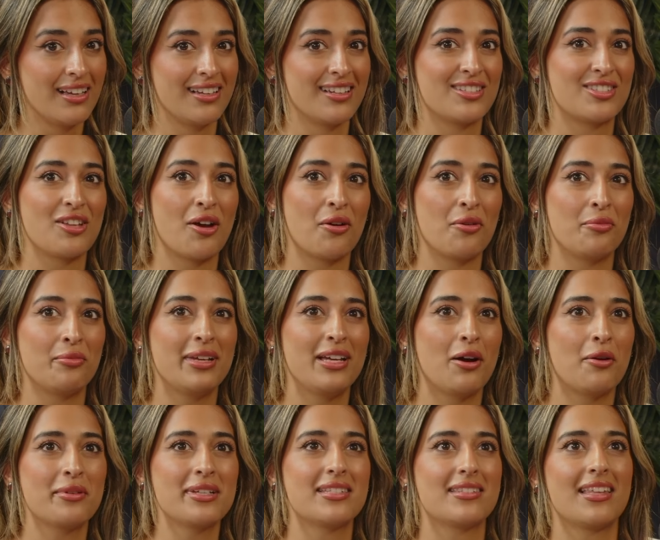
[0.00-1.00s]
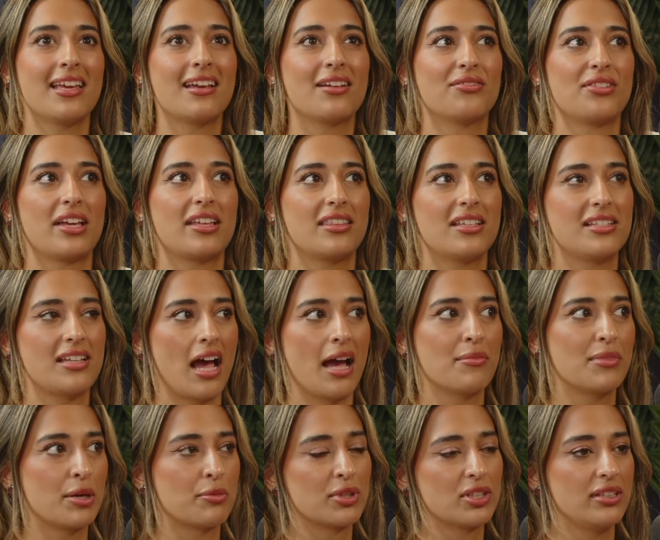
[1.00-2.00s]
So we always think of the time
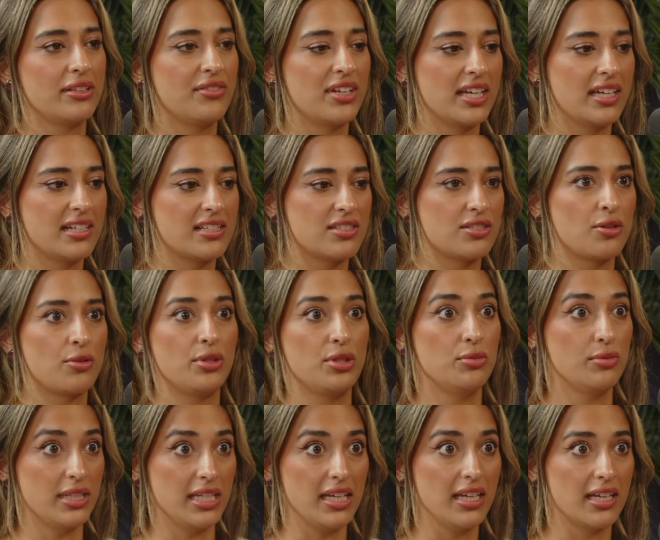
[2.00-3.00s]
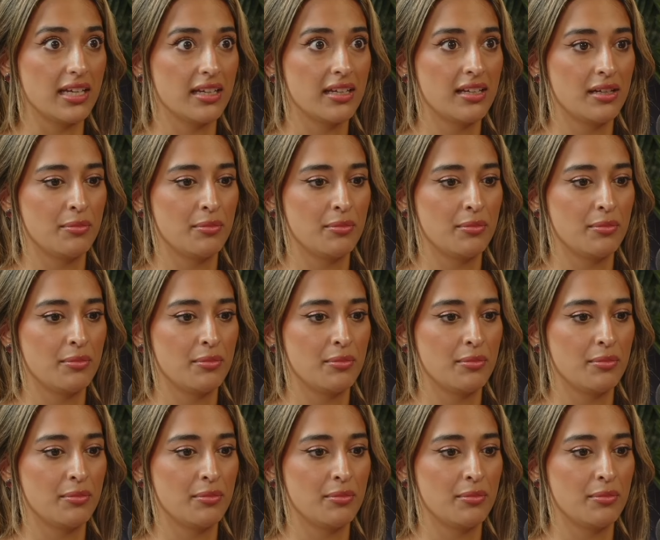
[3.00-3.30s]
that we're living in as so unique,